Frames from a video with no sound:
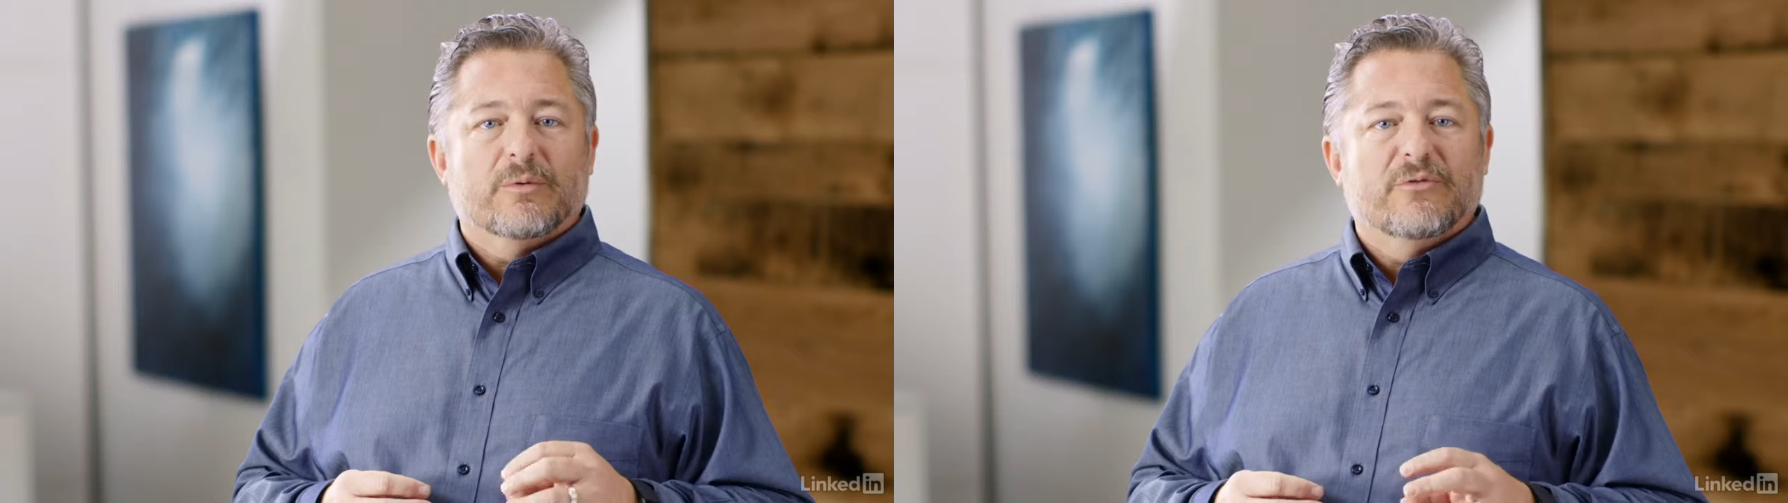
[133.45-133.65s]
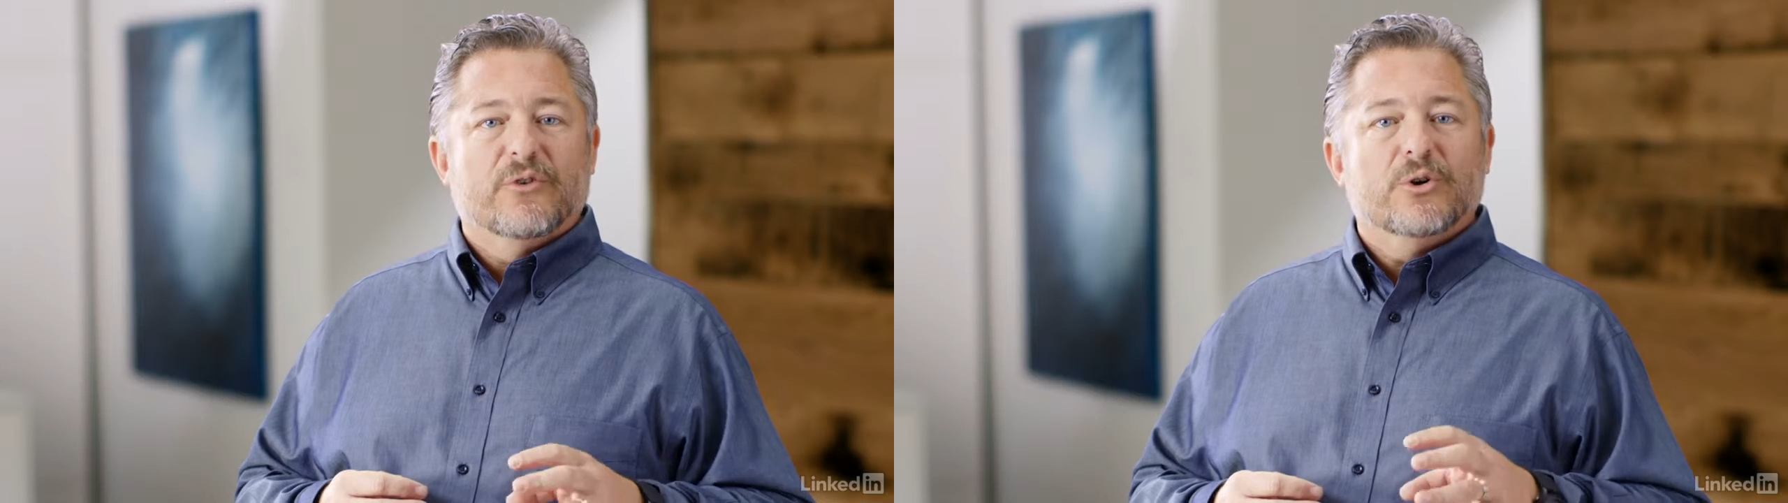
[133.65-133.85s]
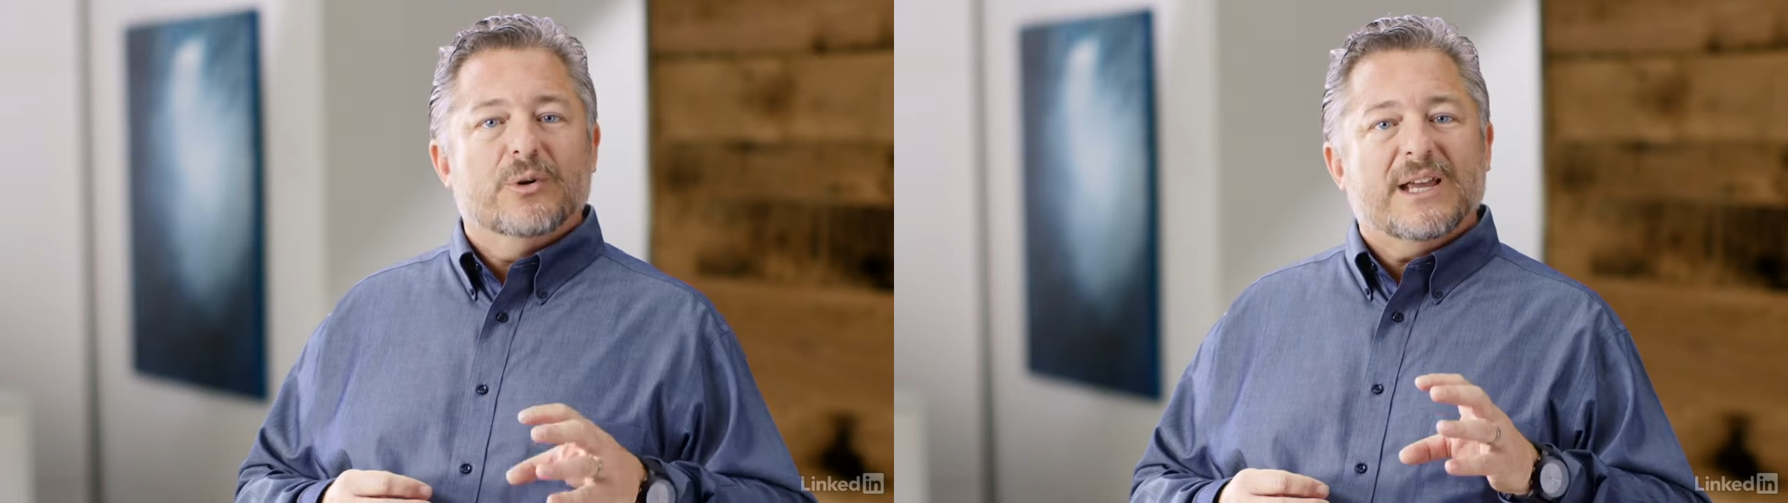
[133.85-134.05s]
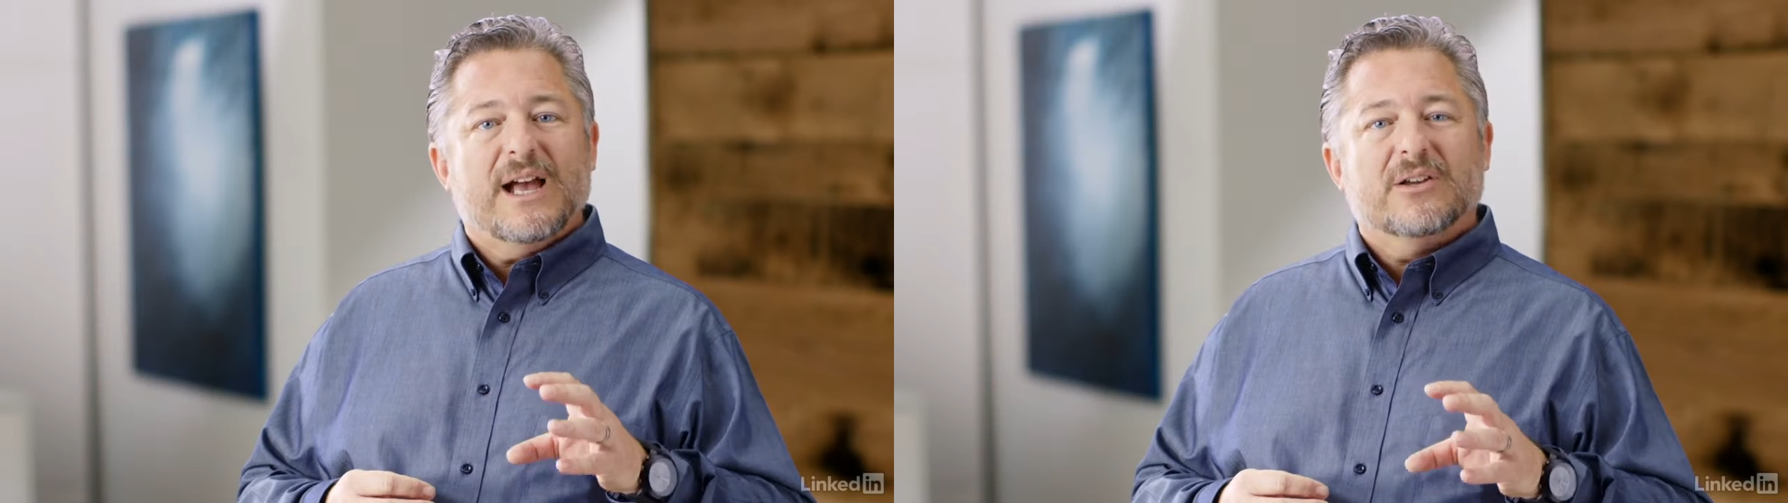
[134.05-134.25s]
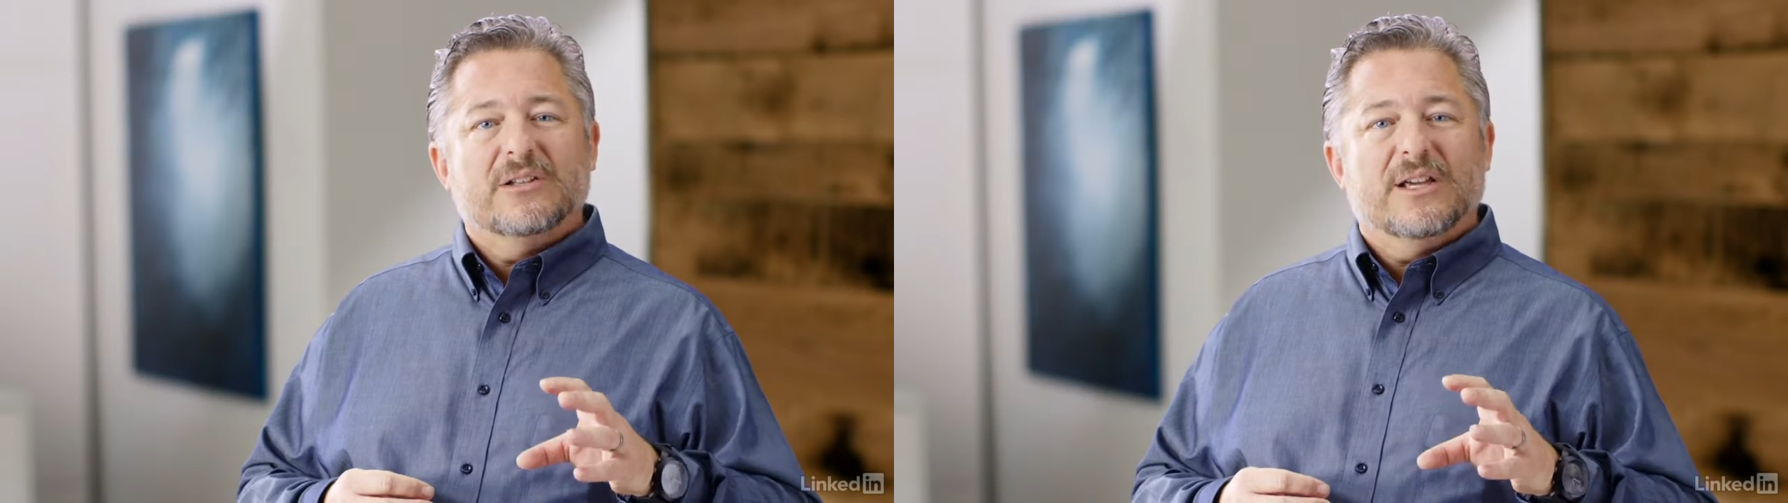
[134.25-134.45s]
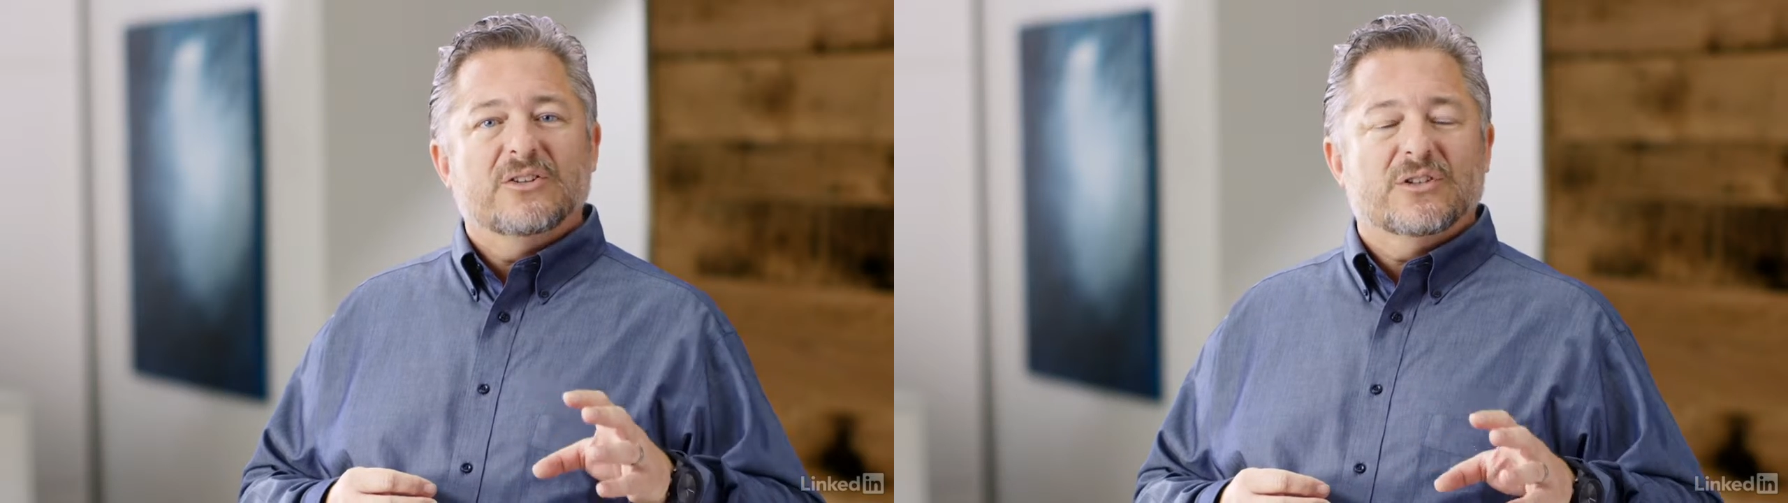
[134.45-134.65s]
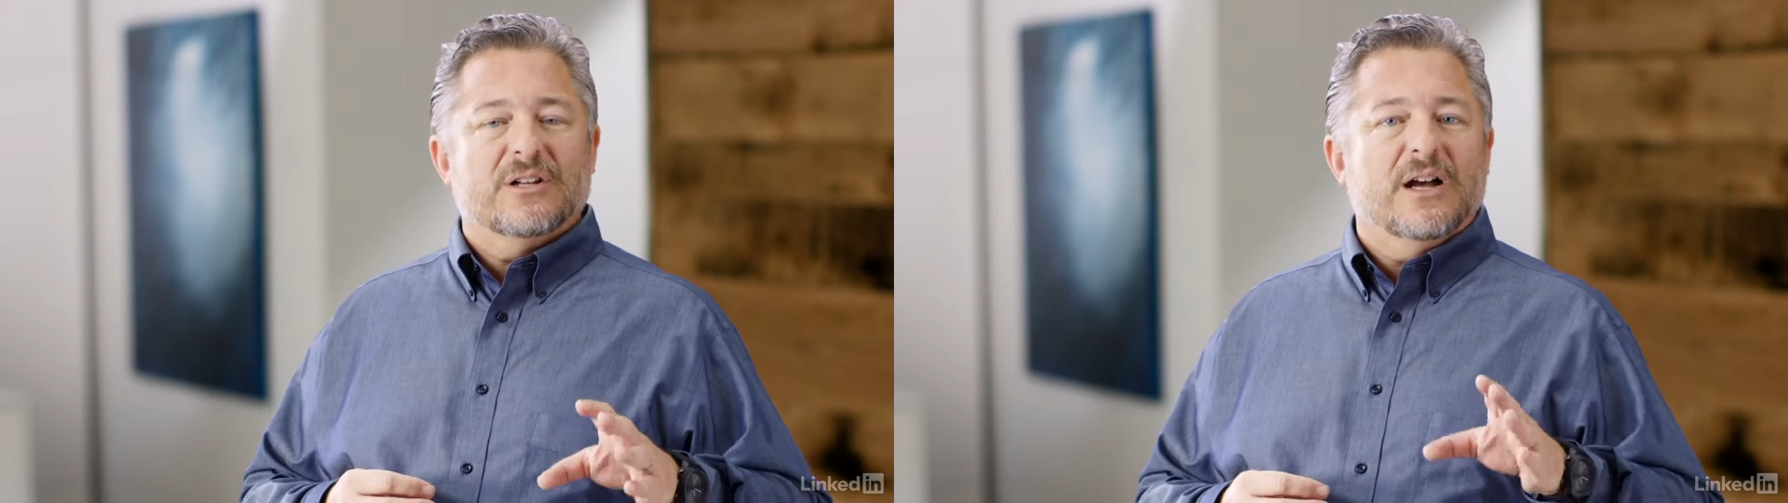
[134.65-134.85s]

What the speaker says: refer to a calculation